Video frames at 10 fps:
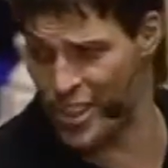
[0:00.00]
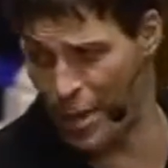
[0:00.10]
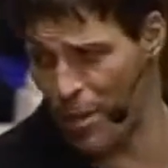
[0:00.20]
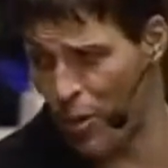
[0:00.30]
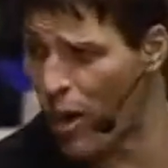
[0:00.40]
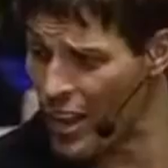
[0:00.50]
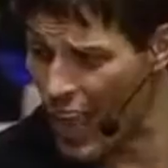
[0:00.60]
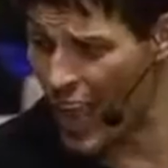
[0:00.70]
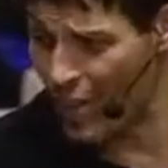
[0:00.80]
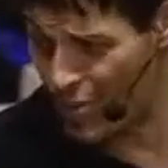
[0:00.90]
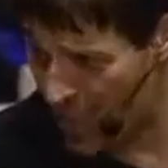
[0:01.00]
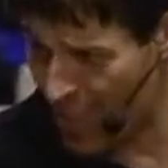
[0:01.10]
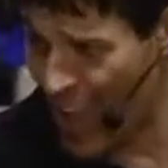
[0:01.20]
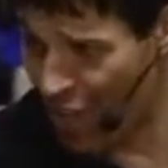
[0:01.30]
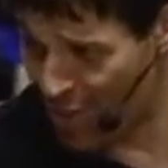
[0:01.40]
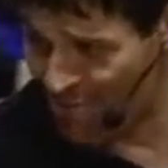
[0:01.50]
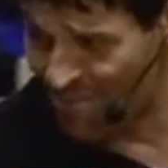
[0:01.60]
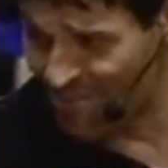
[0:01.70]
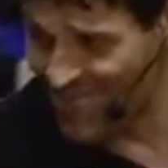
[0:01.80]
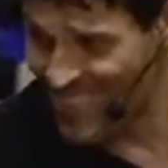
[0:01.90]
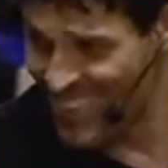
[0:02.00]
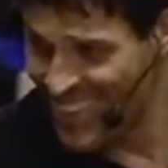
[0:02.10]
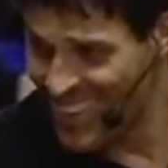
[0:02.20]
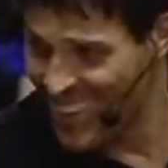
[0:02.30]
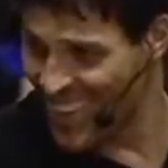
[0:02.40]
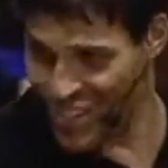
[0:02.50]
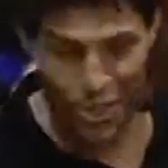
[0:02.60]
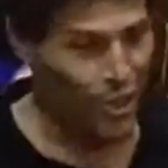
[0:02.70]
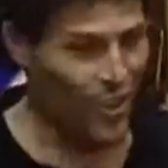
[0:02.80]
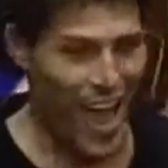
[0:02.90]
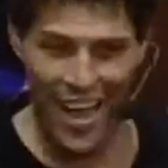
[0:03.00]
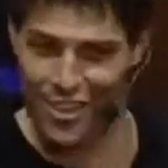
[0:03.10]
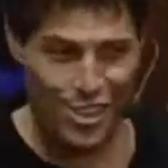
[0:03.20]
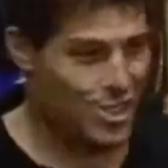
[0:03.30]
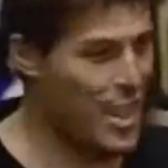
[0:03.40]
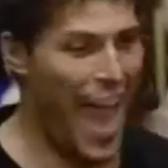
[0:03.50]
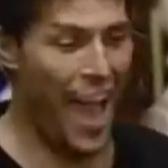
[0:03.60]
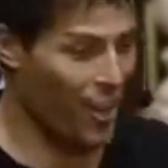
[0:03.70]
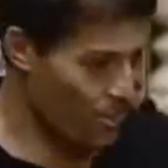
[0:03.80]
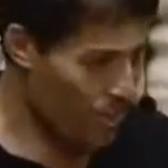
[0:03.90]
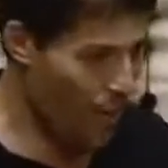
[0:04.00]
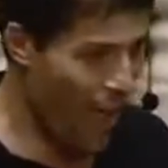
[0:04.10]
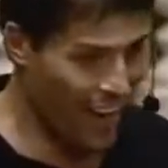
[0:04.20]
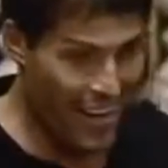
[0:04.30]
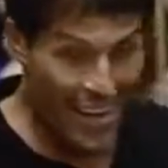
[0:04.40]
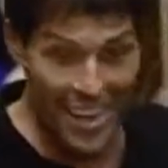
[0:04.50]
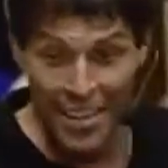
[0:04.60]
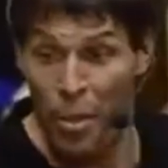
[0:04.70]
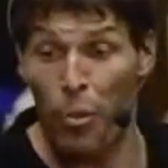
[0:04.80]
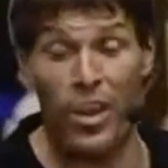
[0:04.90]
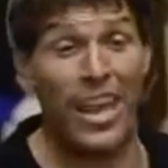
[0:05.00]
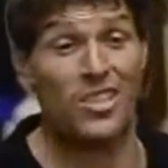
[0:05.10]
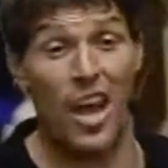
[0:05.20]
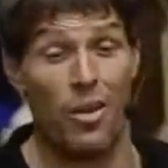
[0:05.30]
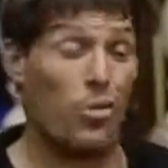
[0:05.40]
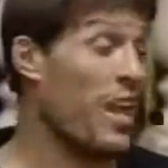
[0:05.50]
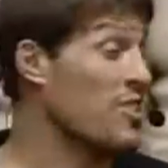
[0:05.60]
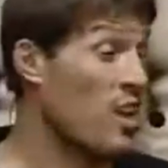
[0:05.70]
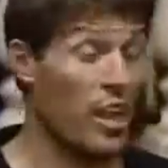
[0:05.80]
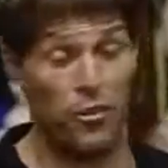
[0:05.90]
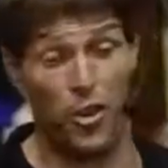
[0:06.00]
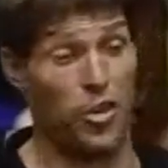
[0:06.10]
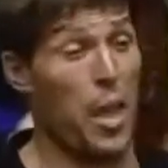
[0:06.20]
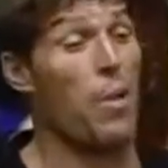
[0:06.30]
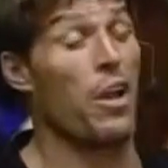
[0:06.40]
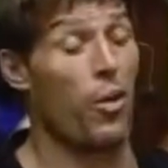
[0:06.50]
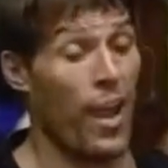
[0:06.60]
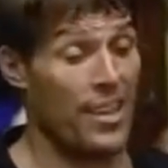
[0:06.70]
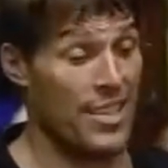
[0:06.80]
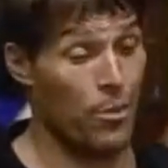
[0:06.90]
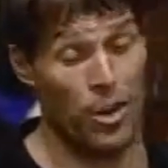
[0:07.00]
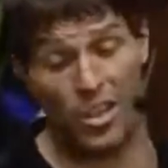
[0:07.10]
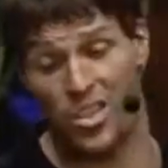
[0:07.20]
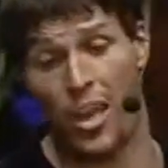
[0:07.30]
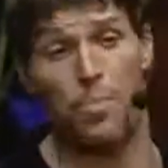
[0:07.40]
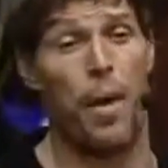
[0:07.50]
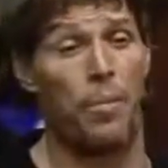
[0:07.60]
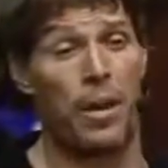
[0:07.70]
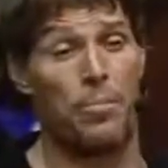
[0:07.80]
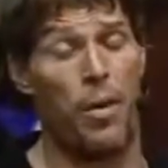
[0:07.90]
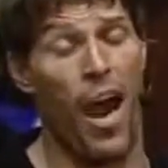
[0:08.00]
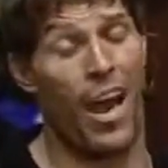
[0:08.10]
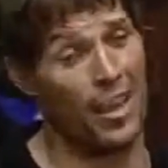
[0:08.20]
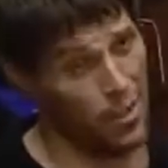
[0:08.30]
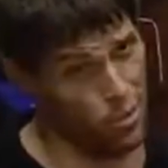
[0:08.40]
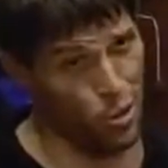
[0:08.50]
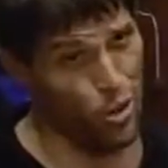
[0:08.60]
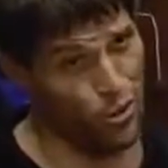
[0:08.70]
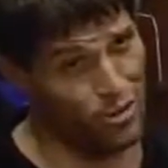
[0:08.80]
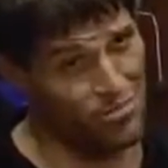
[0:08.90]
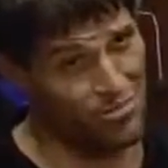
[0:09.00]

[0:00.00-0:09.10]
hit me, one leg, then the other. These 2 little guys just tackle me, right? When they saw the food, they went crazy. When I saw the pumpkin pie, it was over.